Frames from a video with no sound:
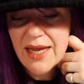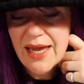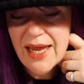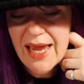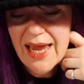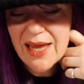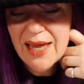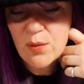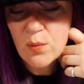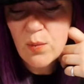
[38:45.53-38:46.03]

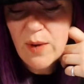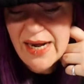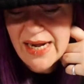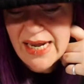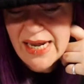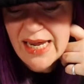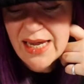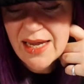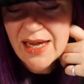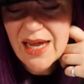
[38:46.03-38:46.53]
and
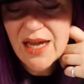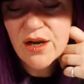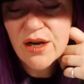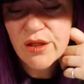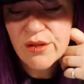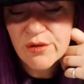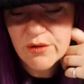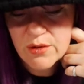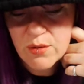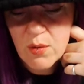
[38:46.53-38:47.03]
waning, and
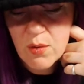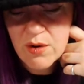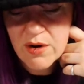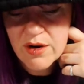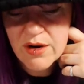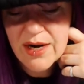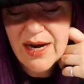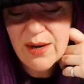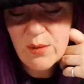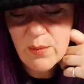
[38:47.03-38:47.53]
third
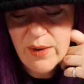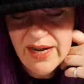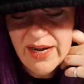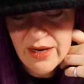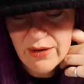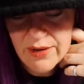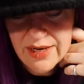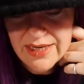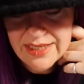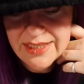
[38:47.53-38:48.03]
quarter, and waning
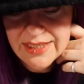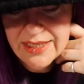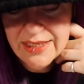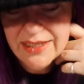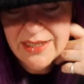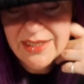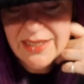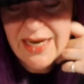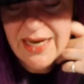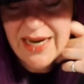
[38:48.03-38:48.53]

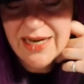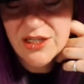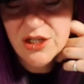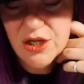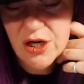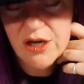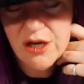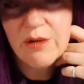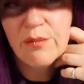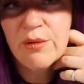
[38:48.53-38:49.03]
crescent, and
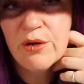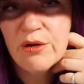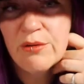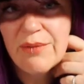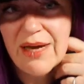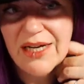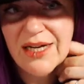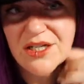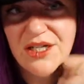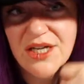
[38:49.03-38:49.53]
dark moon
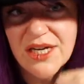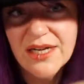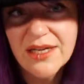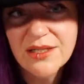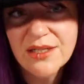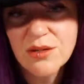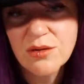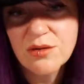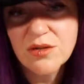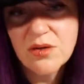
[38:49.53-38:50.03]
magic.
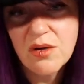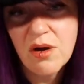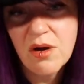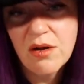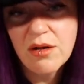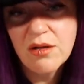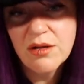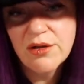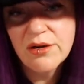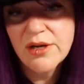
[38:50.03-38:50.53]
Because those are
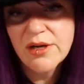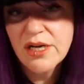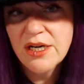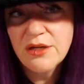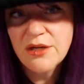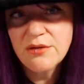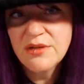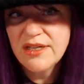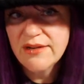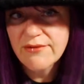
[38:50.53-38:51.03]
all, you're going
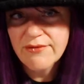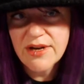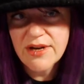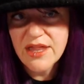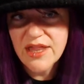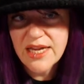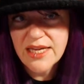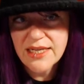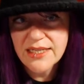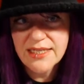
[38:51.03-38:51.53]
to do different
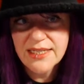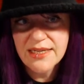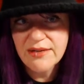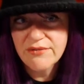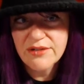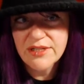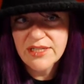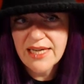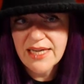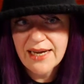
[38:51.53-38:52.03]
things at
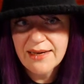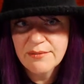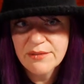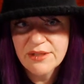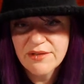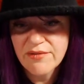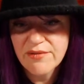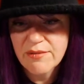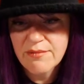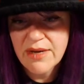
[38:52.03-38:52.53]
different times
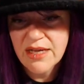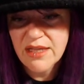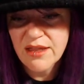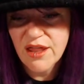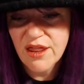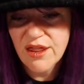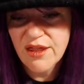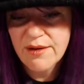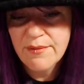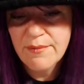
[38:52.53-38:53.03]
of the
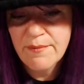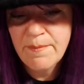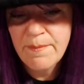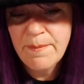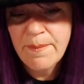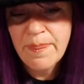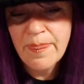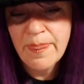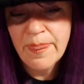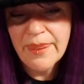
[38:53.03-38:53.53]
month.
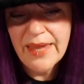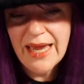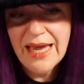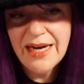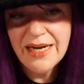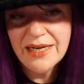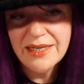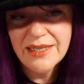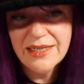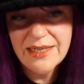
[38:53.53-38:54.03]
And
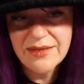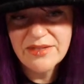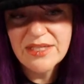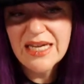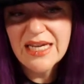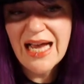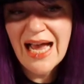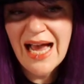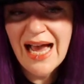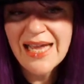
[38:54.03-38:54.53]
it gives the
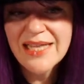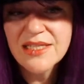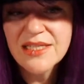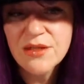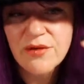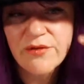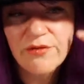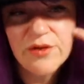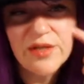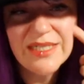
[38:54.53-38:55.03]
kind.
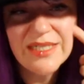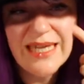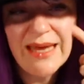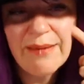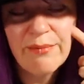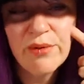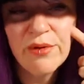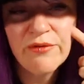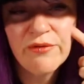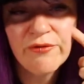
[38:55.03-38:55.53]
So for
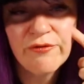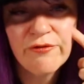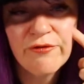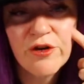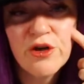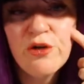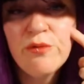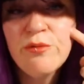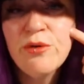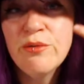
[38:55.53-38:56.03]
example, for
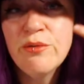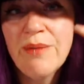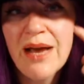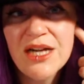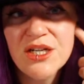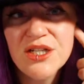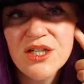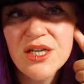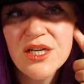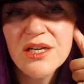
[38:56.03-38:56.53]
new moon
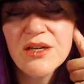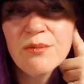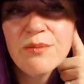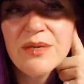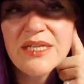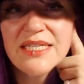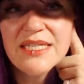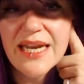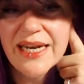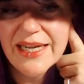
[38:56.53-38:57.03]
magic, you'll be
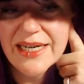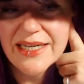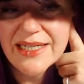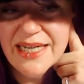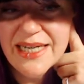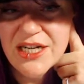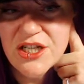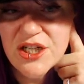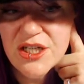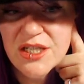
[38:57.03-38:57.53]
setting
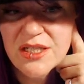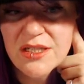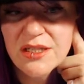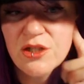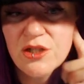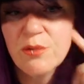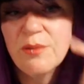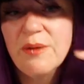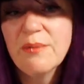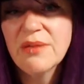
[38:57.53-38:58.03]
intentions,
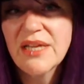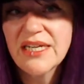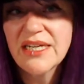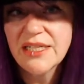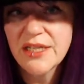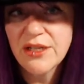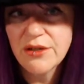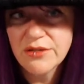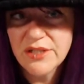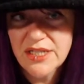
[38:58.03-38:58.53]
you'll be
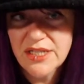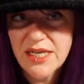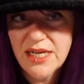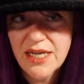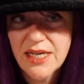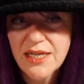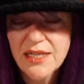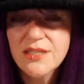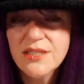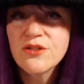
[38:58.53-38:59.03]
planting your
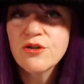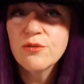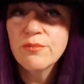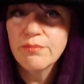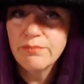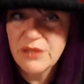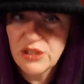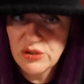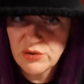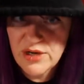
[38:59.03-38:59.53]
seeds, you'll
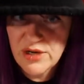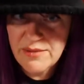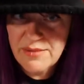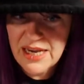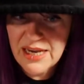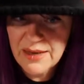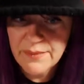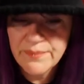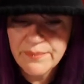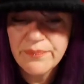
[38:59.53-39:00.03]
be
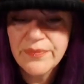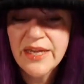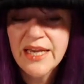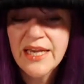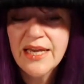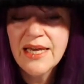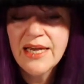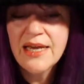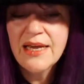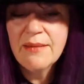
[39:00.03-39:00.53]
dreaming.
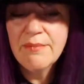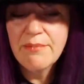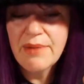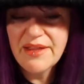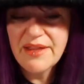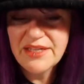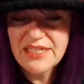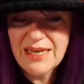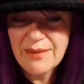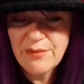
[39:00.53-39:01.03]
By
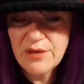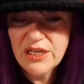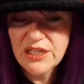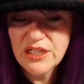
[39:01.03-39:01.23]
the time you get